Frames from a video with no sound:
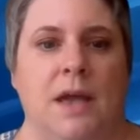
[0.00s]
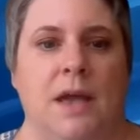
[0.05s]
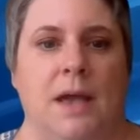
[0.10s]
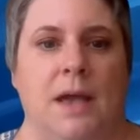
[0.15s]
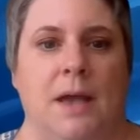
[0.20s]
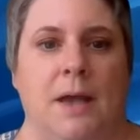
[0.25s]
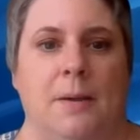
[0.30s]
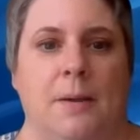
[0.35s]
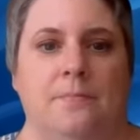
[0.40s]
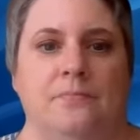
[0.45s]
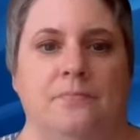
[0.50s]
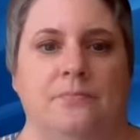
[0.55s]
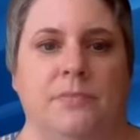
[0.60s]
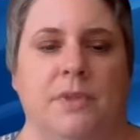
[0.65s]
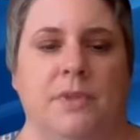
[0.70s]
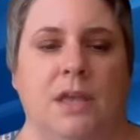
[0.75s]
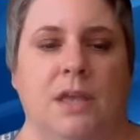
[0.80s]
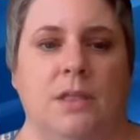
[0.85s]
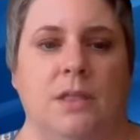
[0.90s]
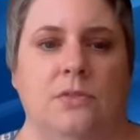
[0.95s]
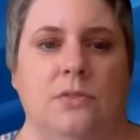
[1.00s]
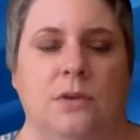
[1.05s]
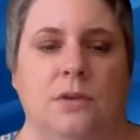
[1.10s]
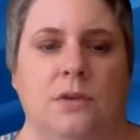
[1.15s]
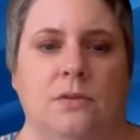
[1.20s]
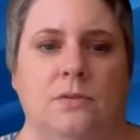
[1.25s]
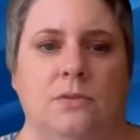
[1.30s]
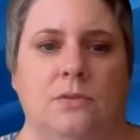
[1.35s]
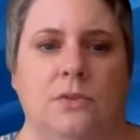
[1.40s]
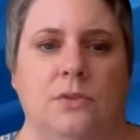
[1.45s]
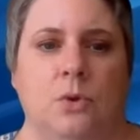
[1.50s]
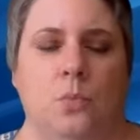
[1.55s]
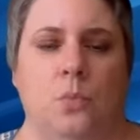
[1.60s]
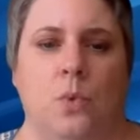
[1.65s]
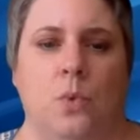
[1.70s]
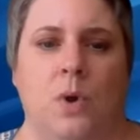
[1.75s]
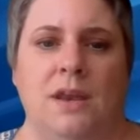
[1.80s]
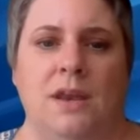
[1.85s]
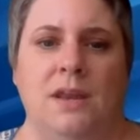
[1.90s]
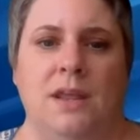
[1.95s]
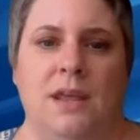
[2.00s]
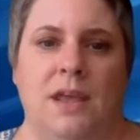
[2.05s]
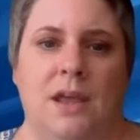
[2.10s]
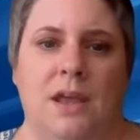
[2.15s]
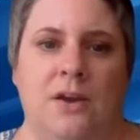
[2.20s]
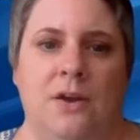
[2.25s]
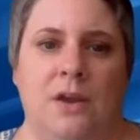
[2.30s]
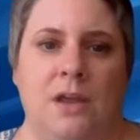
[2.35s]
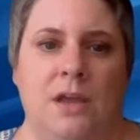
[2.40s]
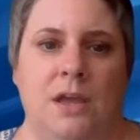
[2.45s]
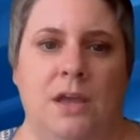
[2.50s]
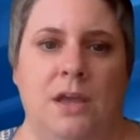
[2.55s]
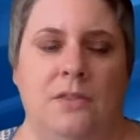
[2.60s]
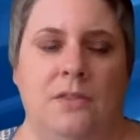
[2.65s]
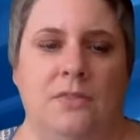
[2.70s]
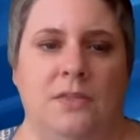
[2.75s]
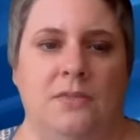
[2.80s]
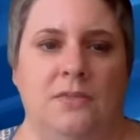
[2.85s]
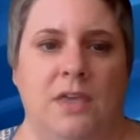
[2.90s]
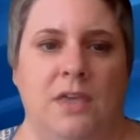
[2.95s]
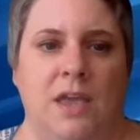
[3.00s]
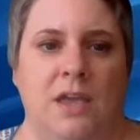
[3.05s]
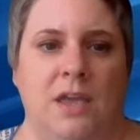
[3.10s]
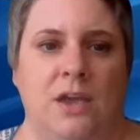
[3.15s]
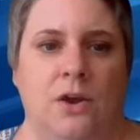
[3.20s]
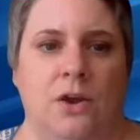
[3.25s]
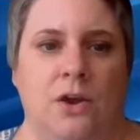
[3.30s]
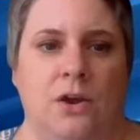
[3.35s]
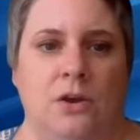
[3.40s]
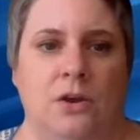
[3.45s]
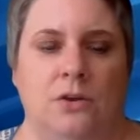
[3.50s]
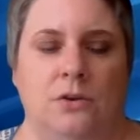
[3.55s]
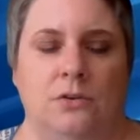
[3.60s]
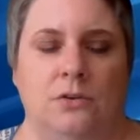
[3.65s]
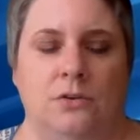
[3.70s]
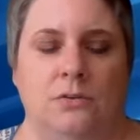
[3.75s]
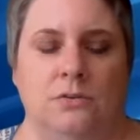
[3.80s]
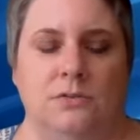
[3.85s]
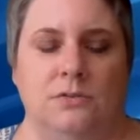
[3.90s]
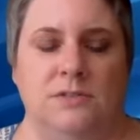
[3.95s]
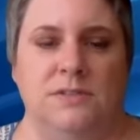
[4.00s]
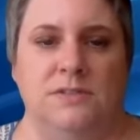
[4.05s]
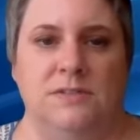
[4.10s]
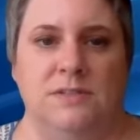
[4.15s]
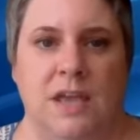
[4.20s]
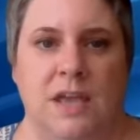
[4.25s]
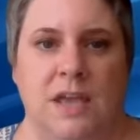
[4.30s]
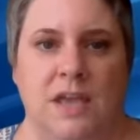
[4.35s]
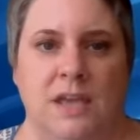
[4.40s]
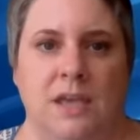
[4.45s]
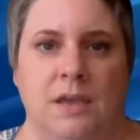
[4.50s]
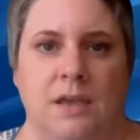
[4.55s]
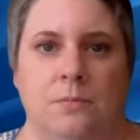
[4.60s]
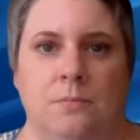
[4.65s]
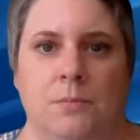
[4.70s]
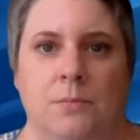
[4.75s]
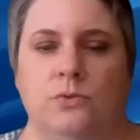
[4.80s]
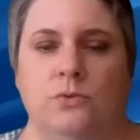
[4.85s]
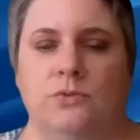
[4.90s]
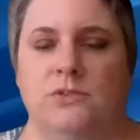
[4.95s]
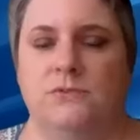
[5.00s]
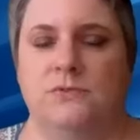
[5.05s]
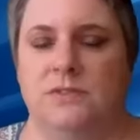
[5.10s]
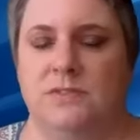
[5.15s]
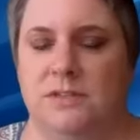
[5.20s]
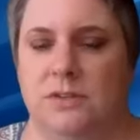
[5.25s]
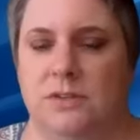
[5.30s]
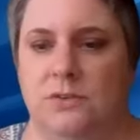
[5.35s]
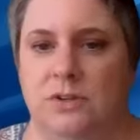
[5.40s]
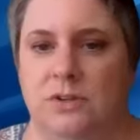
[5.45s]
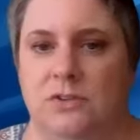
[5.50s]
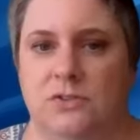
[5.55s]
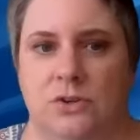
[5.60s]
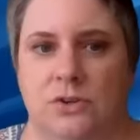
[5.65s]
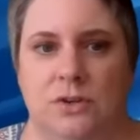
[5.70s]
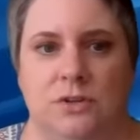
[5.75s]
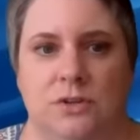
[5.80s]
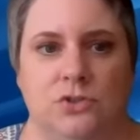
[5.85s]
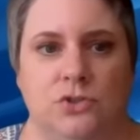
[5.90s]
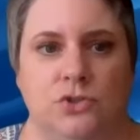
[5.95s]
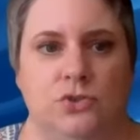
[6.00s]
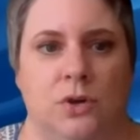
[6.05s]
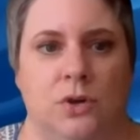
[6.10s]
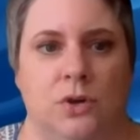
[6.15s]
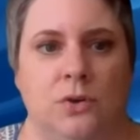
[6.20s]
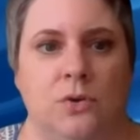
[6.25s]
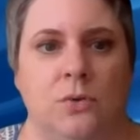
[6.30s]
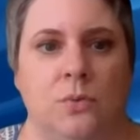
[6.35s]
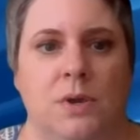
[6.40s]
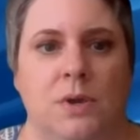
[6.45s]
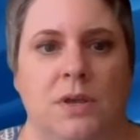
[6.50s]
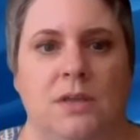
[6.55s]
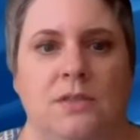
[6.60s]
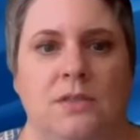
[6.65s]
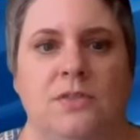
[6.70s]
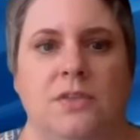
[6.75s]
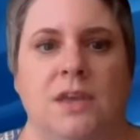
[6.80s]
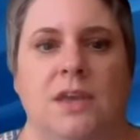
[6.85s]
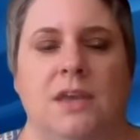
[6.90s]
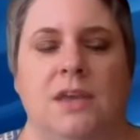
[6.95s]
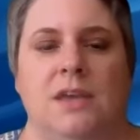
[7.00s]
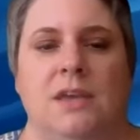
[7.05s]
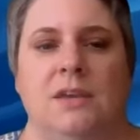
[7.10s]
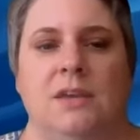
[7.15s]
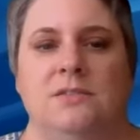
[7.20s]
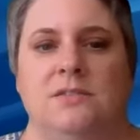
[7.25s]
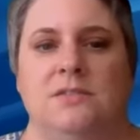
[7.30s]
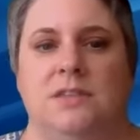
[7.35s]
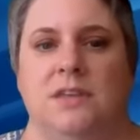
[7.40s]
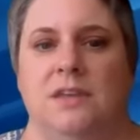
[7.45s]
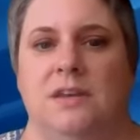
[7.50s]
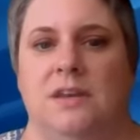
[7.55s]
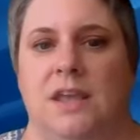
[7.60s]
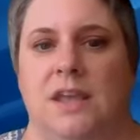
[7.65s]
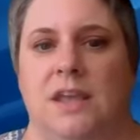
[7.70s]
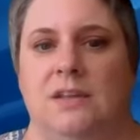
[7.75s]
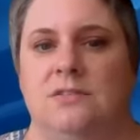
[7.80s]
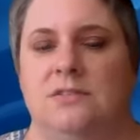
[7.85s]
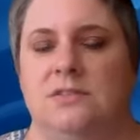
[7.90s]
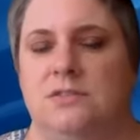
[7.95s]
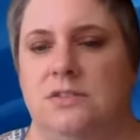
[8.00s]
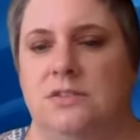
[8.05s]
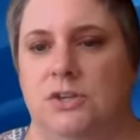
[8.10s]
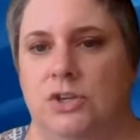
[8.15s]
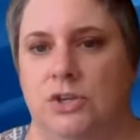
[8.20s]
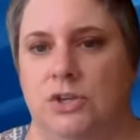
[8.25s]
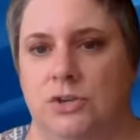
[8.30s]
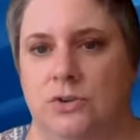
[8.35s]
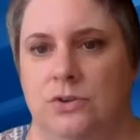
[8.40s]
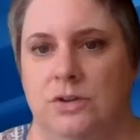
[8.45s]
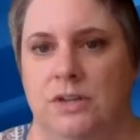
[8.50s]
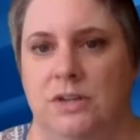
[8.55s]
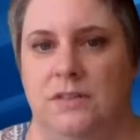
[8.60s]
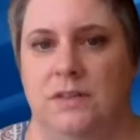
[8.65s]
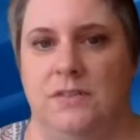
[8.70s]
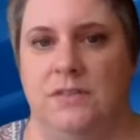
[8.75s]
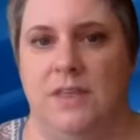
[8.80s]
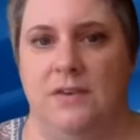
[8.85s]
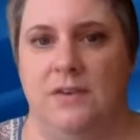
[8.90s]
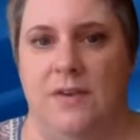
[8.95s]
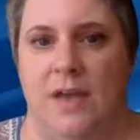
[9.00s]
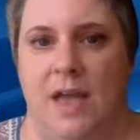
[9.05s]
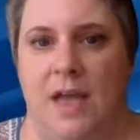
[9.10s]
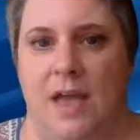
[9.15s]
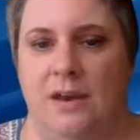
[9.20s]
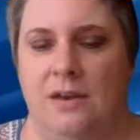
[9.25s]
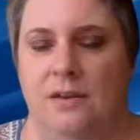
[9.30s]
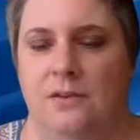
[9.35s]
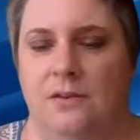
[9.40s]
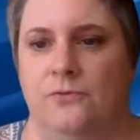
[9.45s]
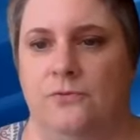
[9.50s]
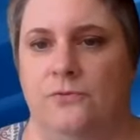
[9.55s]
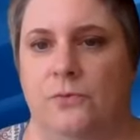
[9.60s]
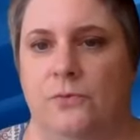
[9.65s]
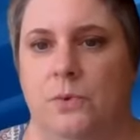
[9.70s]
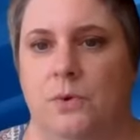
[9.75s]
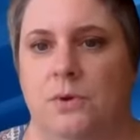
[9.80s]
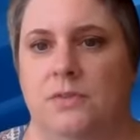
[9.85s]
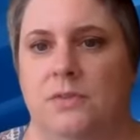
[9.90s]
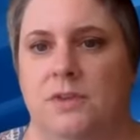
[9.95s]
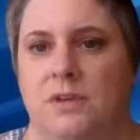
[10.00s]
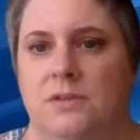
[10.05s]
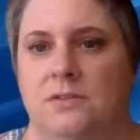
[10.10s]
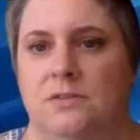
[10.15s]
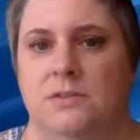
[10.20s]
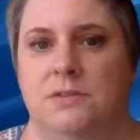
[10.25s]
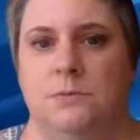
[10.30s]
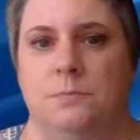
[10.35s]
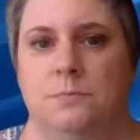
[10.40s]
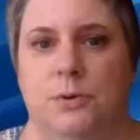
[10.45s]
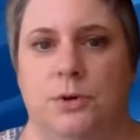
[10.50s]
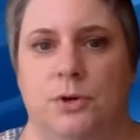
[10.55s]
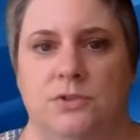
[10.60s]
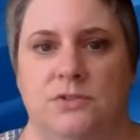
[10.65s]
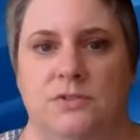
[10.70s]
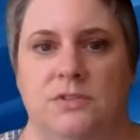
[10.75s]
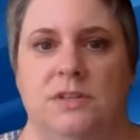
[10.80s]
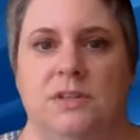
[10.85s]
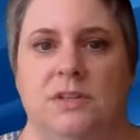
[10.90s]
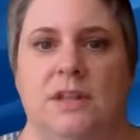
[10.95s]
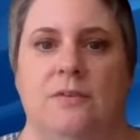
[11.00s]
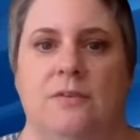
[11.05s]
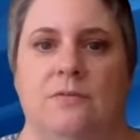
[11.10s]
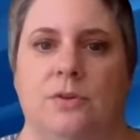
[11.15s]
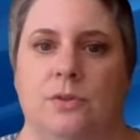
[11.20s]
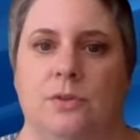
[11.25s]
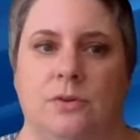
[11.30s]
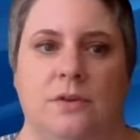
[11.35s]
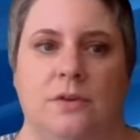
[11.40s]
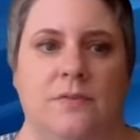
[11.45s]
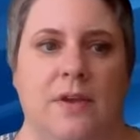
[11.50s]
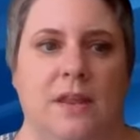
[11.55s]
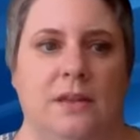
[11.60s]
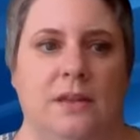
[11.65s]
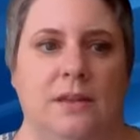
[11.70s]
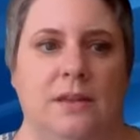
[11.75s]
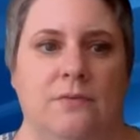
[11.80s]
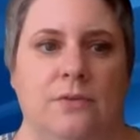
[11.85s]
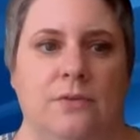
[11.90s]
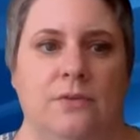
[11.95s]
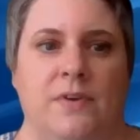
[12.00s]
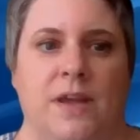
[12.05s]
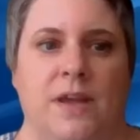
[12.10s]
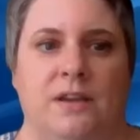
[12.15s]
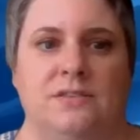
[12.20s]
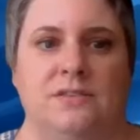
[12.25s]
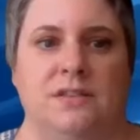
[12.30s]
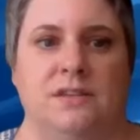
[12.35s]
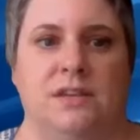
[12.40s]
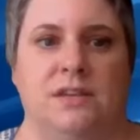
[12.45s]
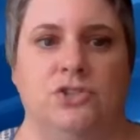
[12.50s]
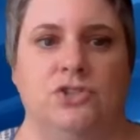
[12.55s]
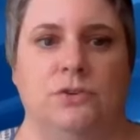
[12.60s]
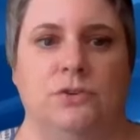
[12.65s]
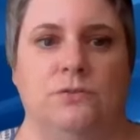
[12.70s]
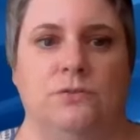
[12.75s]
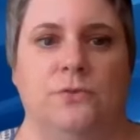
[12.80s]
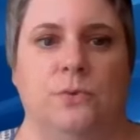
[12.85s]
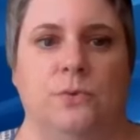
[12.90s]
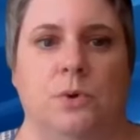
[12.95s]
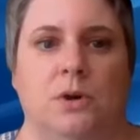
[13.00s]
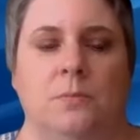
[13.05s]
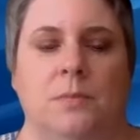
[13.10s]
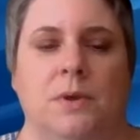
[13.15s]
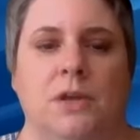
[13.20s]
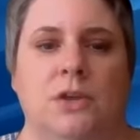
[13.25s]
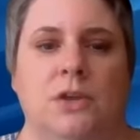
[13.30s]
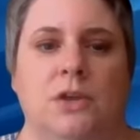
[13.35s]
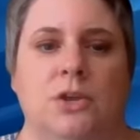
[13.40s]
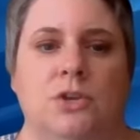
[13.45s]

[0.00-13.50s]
The one area that they are saying most facilities are going to struggle with is the enhanced security that they've added for this person level or event level vaccination form.